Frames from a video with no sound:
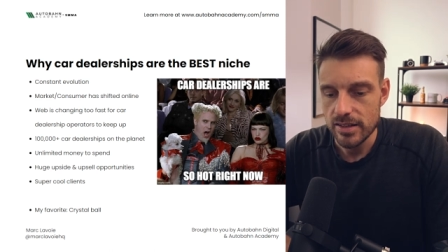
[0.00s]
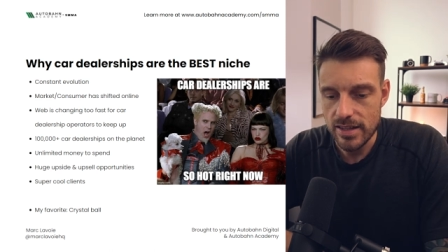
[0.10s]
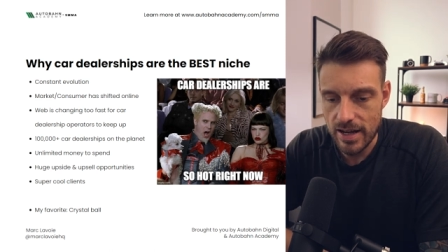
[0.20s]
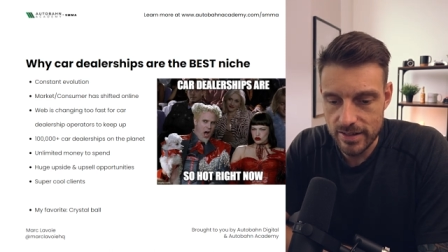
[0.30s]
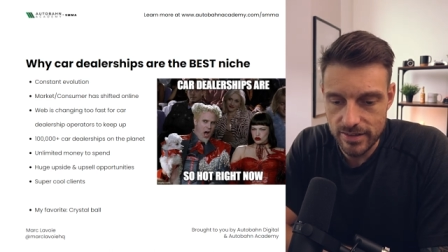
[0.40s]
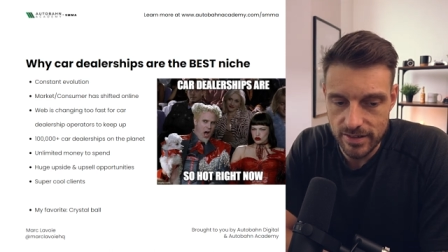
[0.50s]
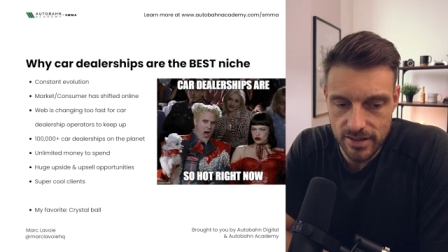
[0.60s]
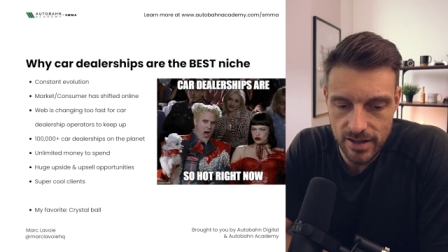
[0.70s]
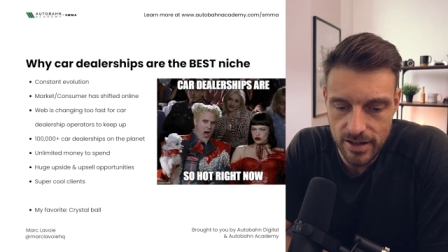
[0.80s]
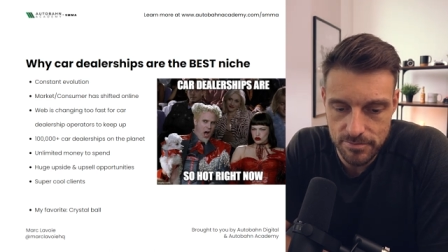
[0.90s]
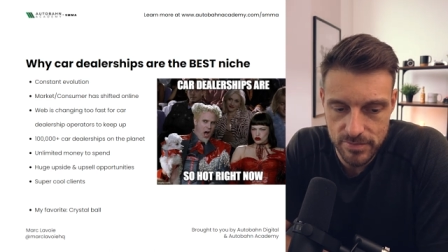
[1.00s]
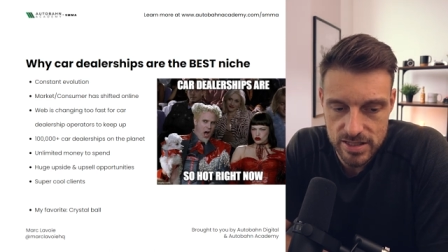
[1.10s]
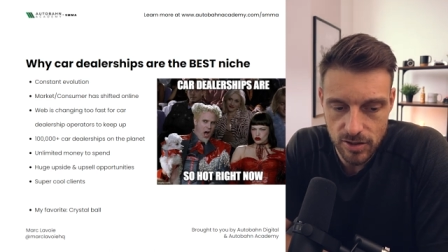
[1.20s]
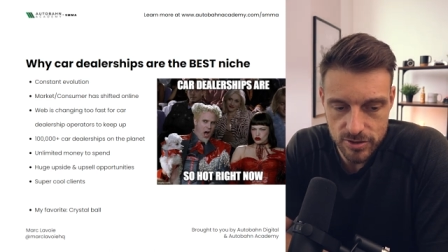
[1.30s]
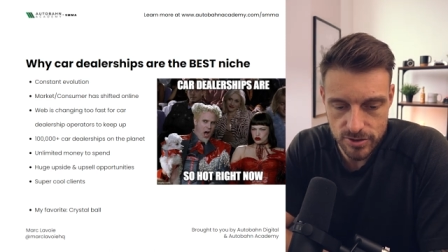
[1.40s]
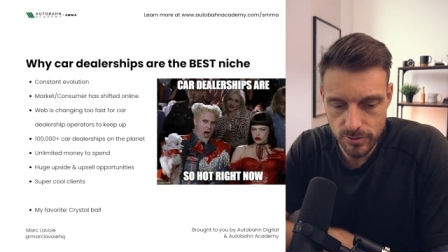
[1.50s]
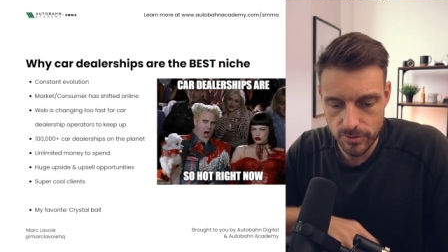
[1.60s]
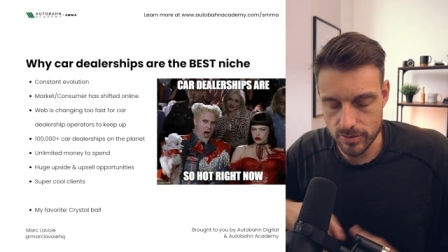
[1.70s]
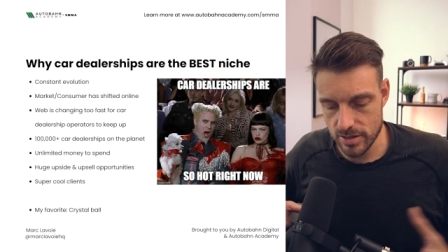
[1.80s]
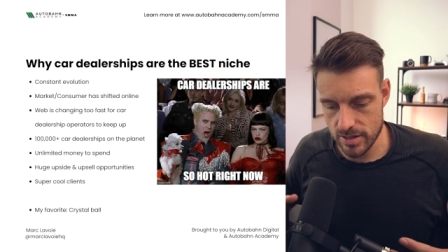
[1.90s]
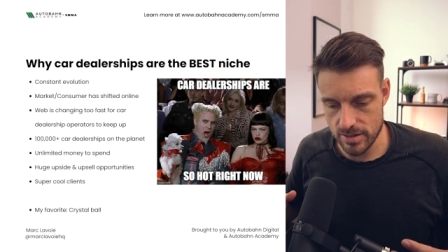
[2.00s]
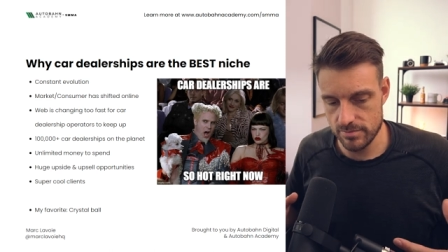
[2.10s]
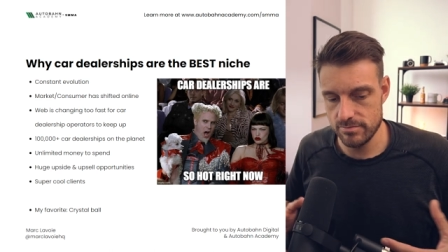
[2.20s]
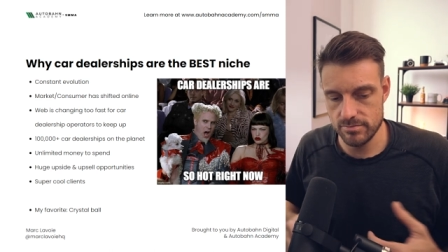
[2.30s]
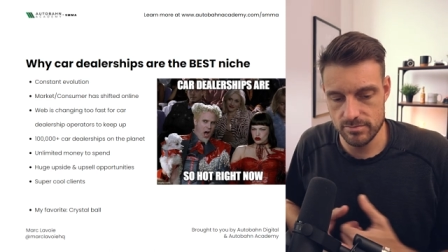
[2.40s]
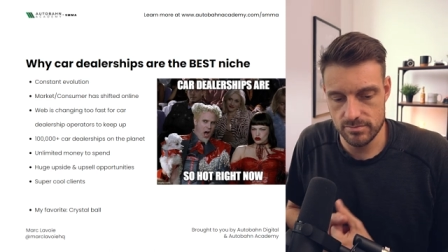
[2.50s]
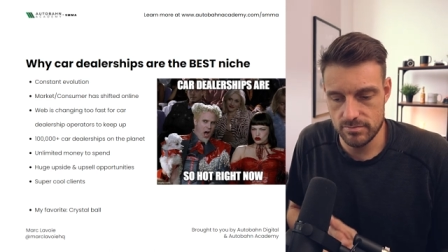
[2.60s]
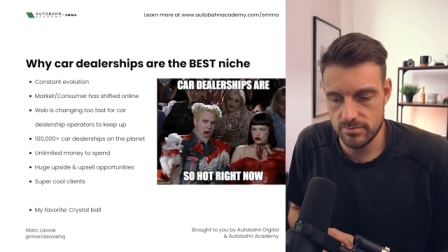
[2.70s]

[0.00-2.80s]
that um, it's also um,